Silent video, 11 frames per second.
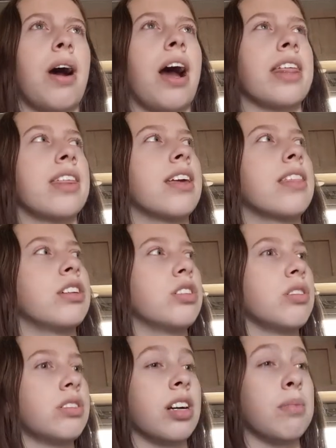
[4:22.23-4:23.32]
I think the
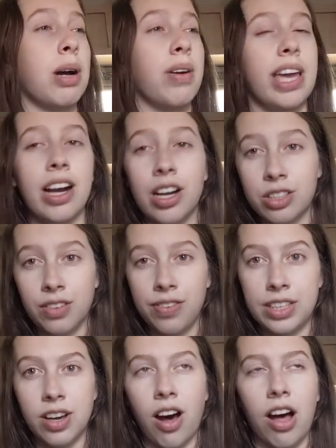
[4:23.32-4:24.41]
dunes are about 800
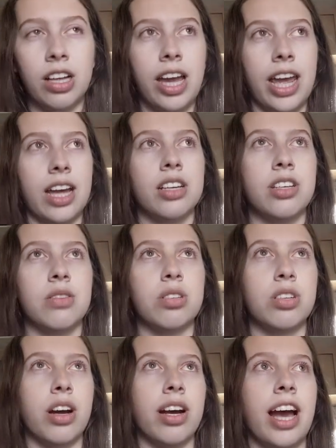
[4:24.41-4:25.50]
feet tall and you
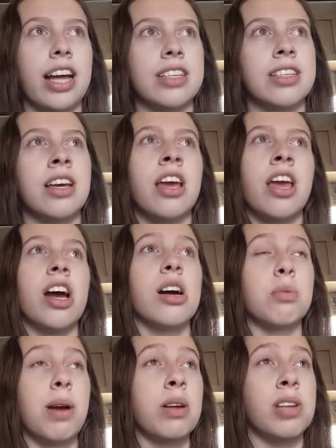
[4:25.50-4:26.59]
start at
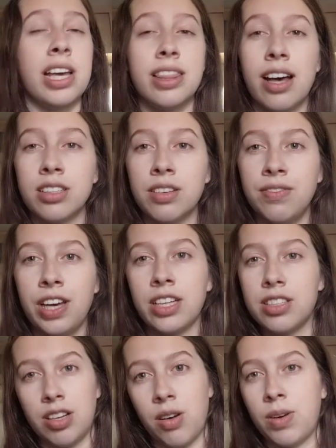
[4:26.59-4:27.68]
around 9,000
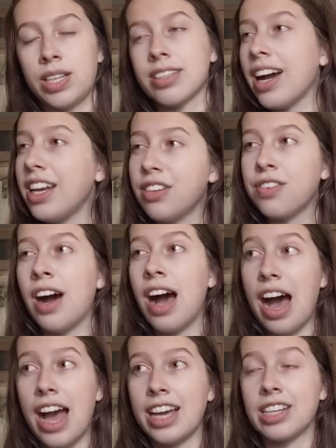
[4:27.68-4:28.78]
feet so it's kind of
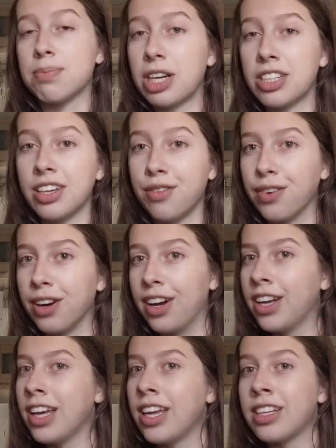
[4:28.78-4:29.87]
high especially
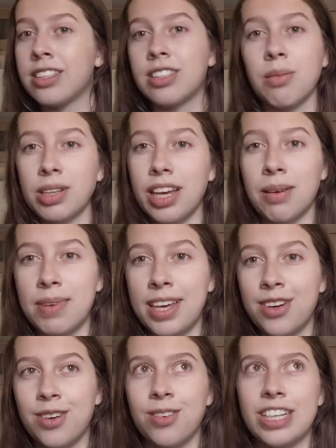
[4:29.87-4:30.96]
for someone like
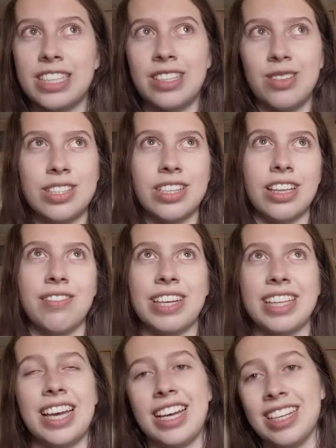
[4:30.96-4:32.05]
me who is used to living
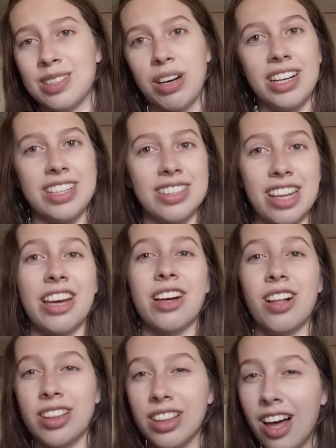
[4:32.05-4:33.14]
in the east where it's like
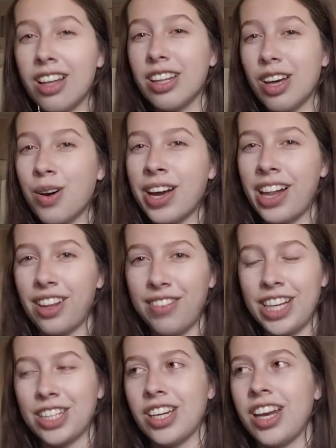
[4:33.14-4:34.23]
a lot lower
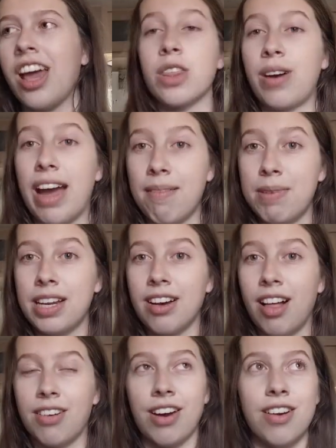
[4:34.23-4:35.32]
elevation, although I have been in
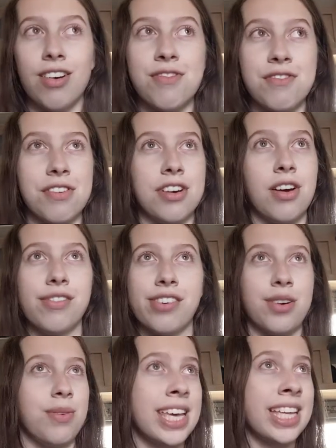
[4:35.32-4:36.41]
Colorado for over
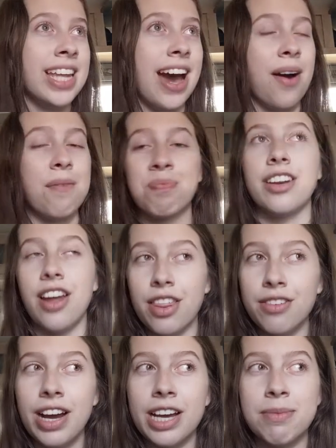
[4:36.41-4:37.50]
a week now.
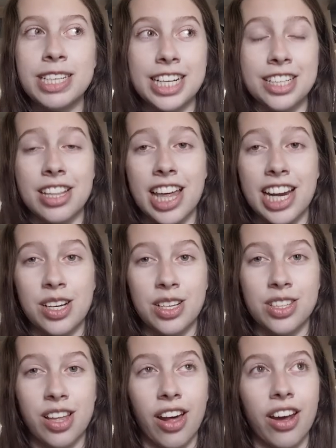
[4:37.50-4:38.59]
Another recommendation that I
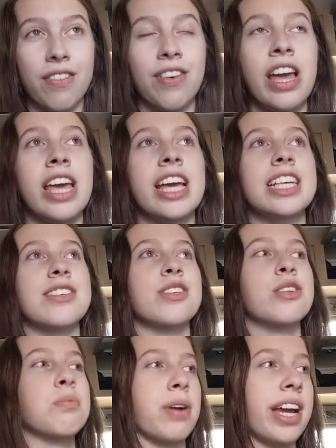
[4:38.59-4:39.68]
just thought of is
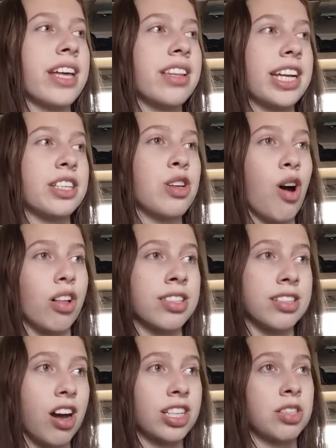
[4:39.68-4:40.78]
to bring like tall
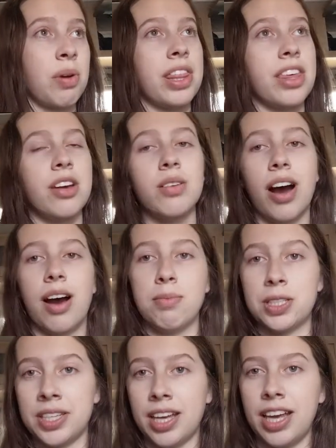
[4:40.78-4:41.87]
socks with you um,
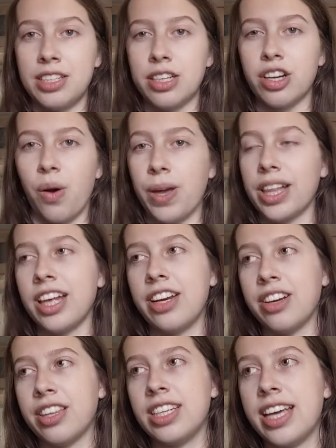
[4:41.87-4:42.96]
just in case you're going
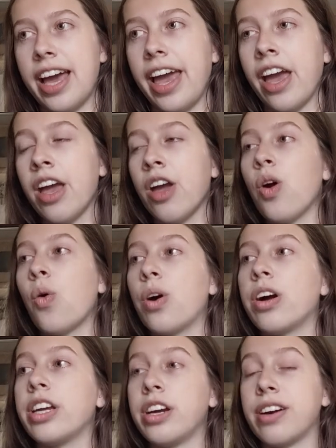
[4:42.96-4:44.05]
later in the day
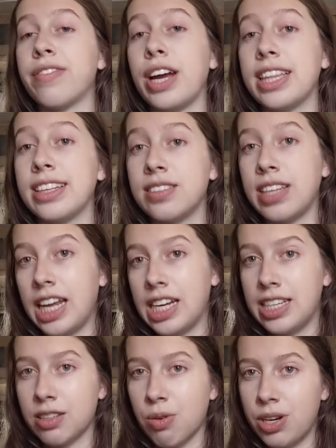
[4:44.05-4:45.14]
or you're afraid that the sand
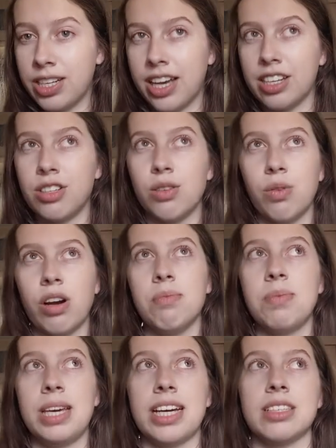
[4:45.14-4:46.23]
is going to get too
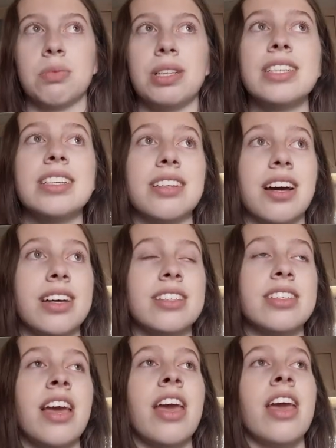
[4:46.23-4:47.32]
warm because once it does,